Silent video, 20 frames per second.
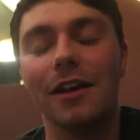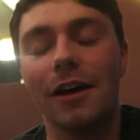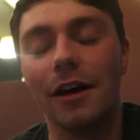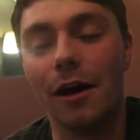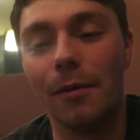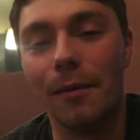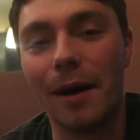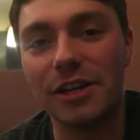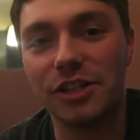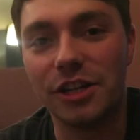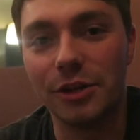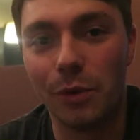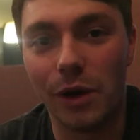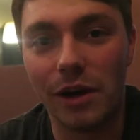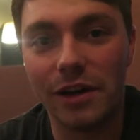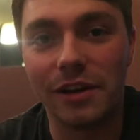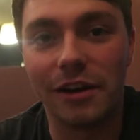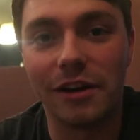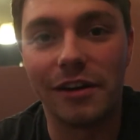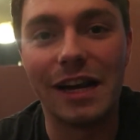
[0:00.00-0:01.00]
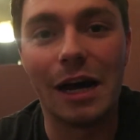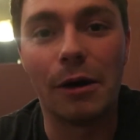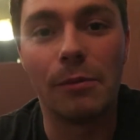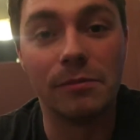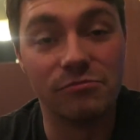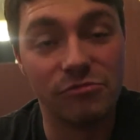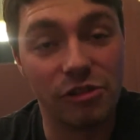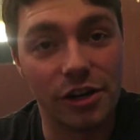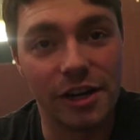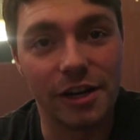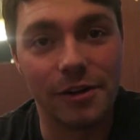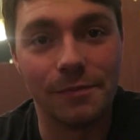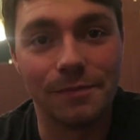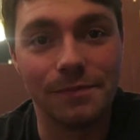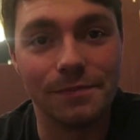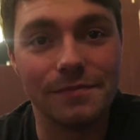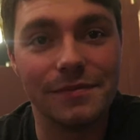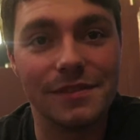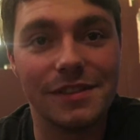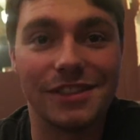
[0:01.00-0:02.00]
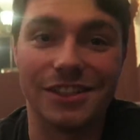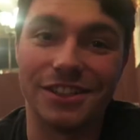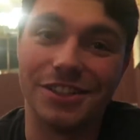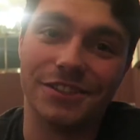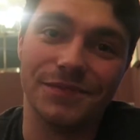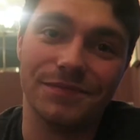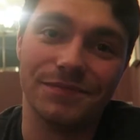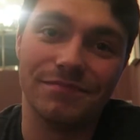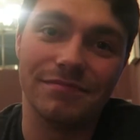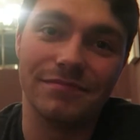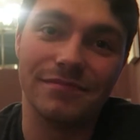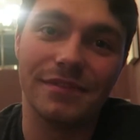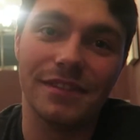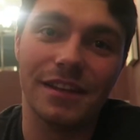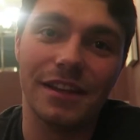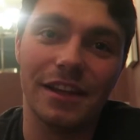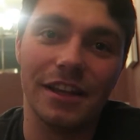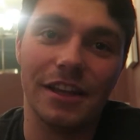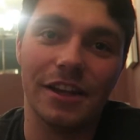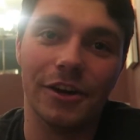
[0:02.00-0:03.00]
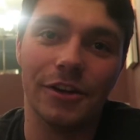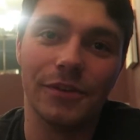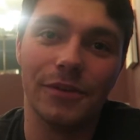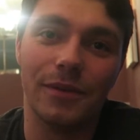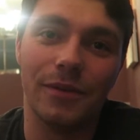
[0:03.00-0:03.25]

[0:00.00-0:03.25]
I'm actually working on an album right now. So, you know,